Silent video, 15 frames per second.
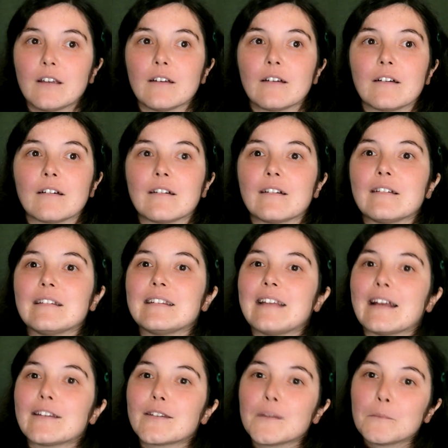
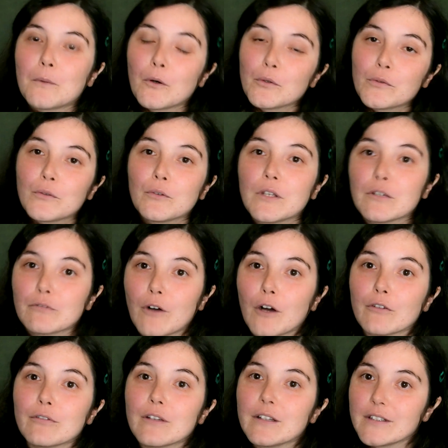that's supposed to give
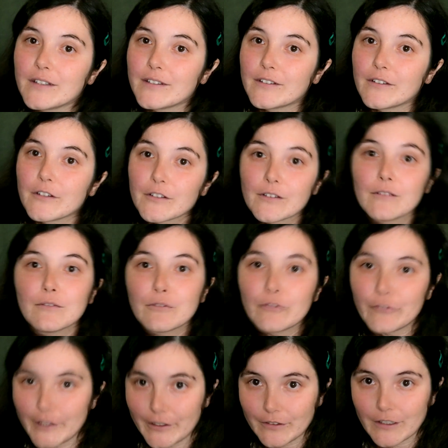off a certain
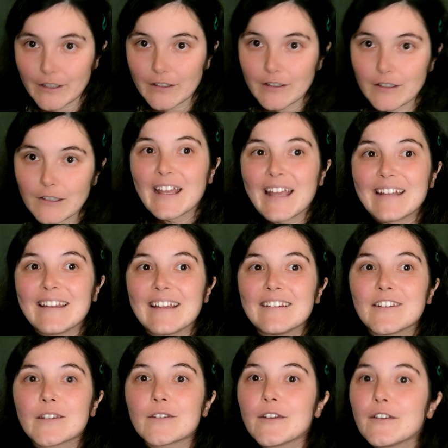feeling, and then
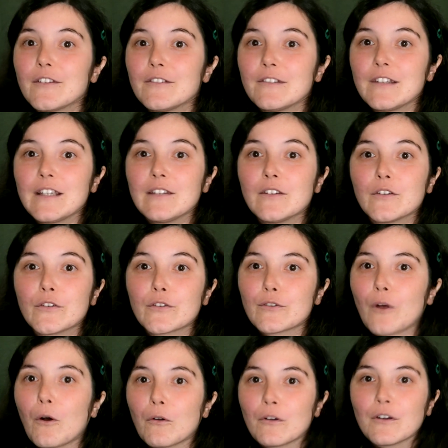suddenly the
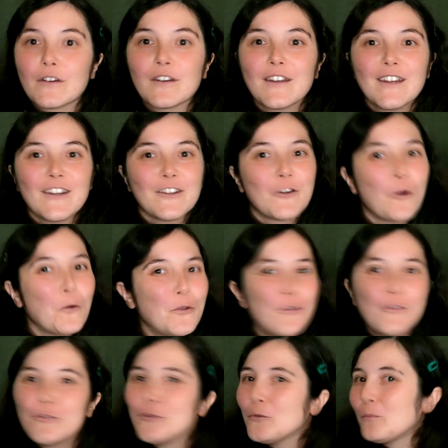song goes
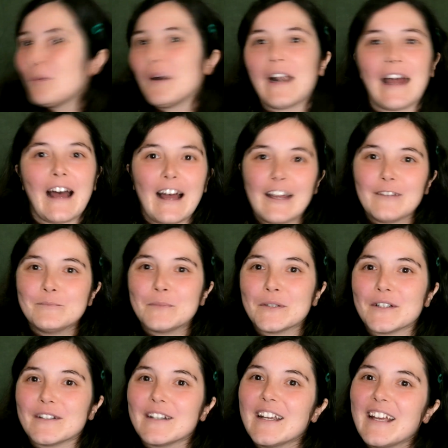super
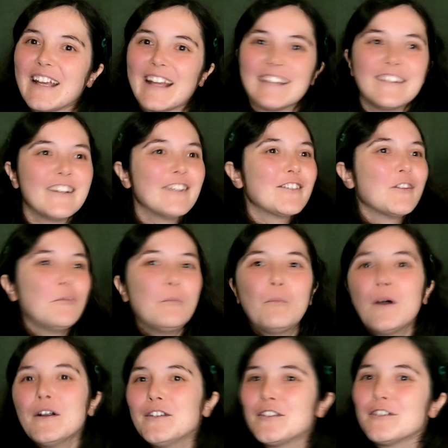hyper and there's a
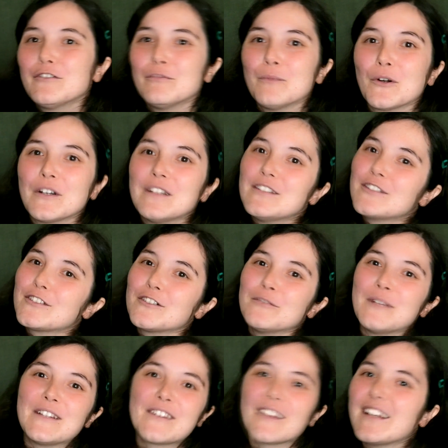bunch of more
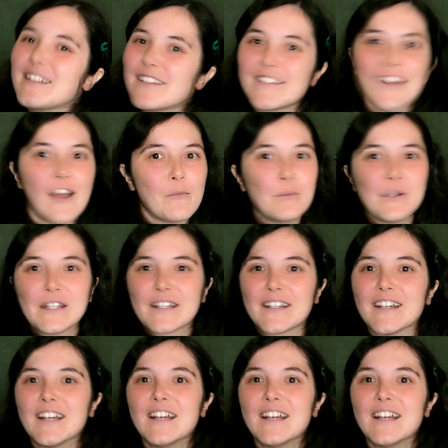instruments and it's epic,